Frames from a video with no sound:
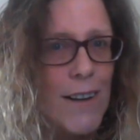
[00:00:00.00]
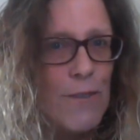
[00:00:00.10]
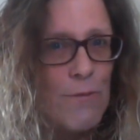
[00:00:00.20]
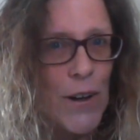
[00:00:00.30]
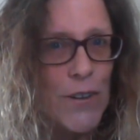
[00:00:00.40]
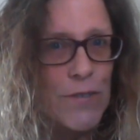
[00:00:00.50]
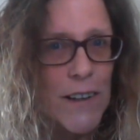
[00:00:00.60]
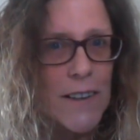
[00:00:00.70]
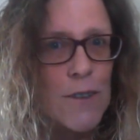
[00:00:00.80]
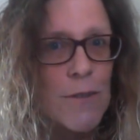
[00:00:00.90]
murder
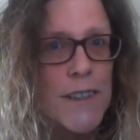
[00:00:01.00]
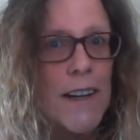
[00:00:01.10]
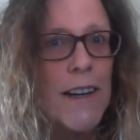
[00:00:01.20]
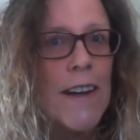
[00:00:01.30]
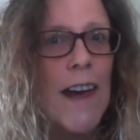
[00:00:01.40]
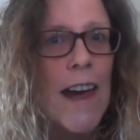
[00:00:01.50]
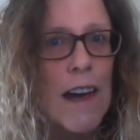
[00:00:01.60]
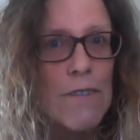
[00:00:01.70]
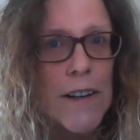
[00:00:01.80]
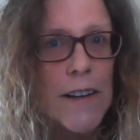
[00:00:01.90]
victims in
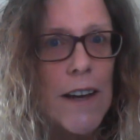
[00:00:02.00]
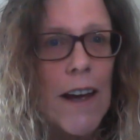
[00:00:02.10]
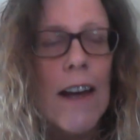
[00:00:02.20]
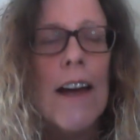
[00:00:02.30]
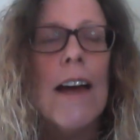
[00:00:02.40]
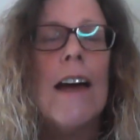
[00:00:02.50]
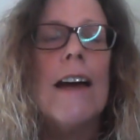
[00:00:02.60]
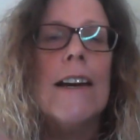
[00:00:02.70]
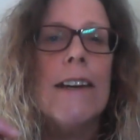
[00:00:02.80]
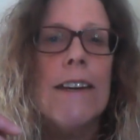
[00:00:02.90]
heaven?
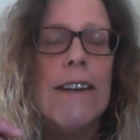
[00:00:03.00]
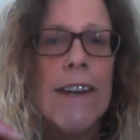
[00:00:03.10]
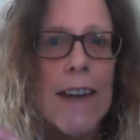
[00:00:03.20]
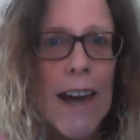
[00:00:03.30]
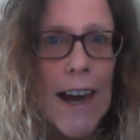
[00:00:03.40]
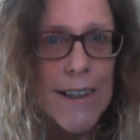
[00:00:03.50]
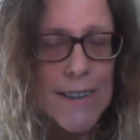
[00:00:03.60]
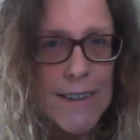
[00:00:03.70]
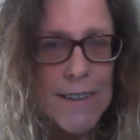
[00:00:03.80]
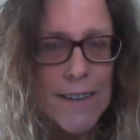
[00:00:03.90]

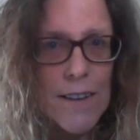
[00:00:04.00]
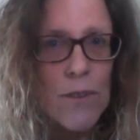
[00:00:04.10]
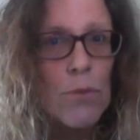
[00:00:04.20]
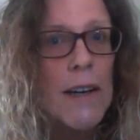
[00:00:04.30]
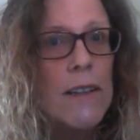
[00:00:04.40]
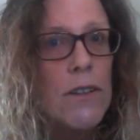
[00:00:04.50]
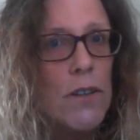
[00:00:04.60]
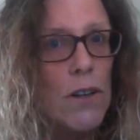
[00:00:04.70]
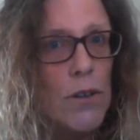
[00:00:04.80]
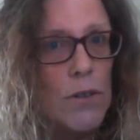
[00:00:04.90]
Yes, we
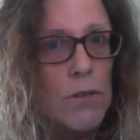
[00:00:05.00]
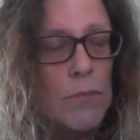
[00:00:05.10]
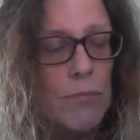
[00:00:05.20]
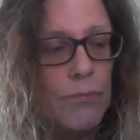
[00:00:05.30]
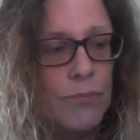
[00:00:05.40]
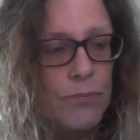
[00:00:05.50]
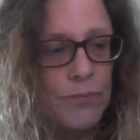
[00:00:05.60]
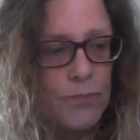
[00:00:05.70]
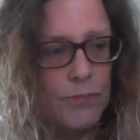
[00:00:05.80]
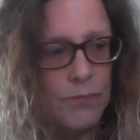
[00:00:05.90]
do.
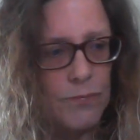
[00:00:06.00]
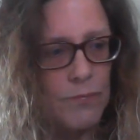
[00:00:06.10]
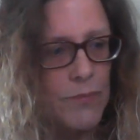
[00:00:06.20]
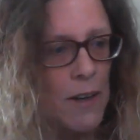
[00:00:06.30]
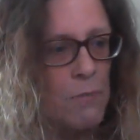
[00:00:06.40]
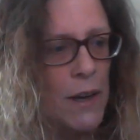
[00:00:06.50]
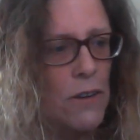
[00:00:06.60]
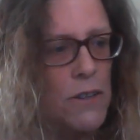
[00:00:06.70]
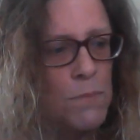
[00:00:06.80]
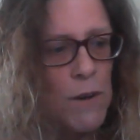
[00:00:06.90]

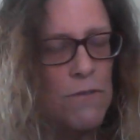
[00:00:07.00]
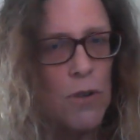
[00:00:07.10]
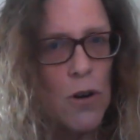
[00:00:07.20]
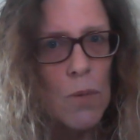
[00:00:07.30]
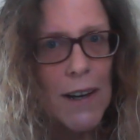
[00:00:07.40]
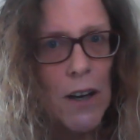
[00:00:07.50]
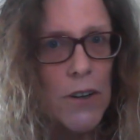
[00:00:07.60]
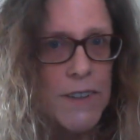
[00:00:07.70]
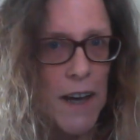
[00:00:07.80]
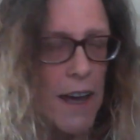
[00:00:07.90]
Because before we
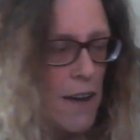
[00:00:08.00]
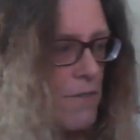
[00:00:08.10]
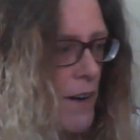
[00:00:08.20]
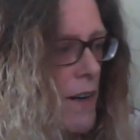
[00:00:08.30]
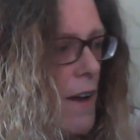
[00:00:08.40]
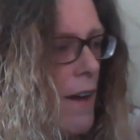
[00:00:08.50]
go to heaven,